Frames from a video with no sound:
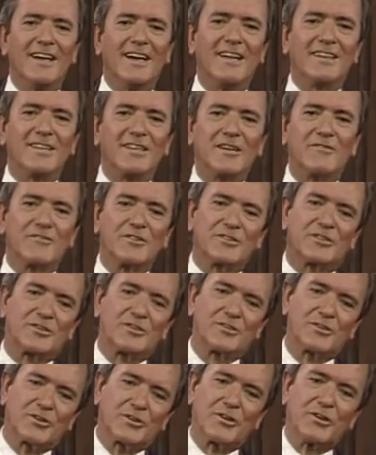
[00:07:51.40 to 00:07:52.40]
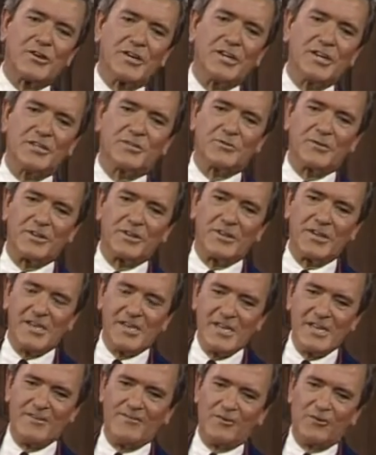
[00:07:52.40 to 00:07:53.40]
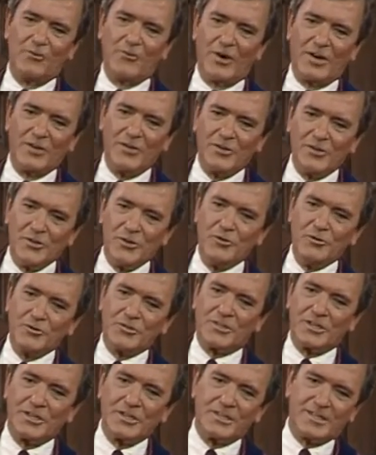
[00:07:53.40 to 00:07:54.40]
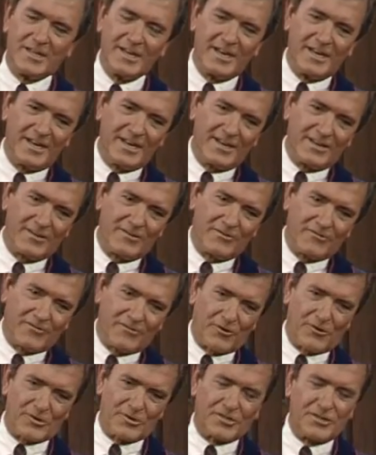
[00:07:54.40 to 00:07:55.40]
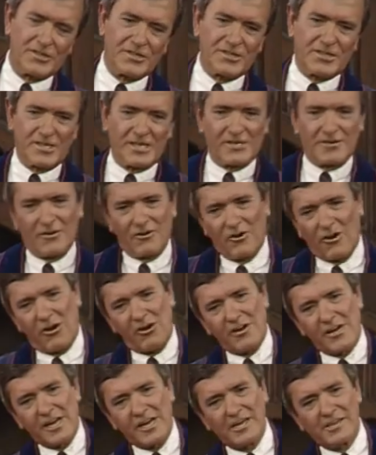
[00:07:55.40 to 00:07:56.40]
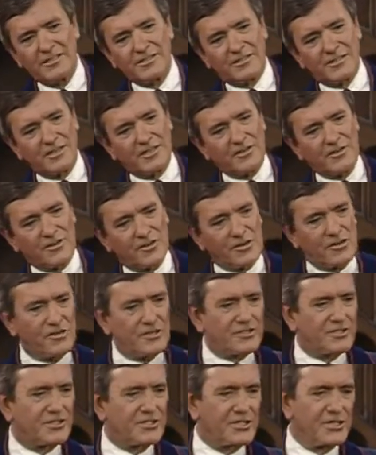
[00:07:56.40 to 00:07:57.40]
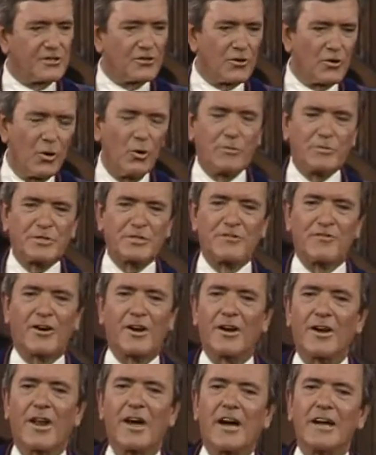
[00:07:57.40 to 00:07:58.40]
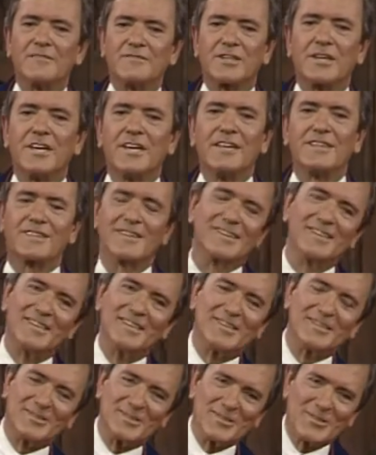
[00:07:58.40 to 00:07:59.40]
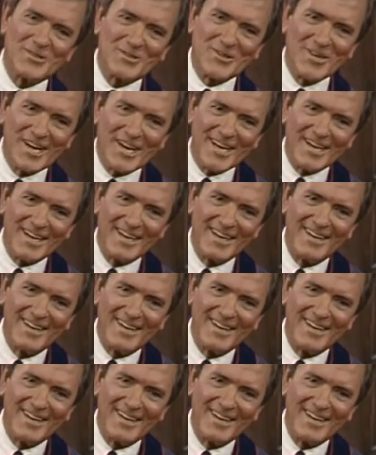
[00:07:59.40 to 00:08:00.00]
and give us courage when the evil one uses the forces and longings and hurts and hopes of our lives to lead us astray.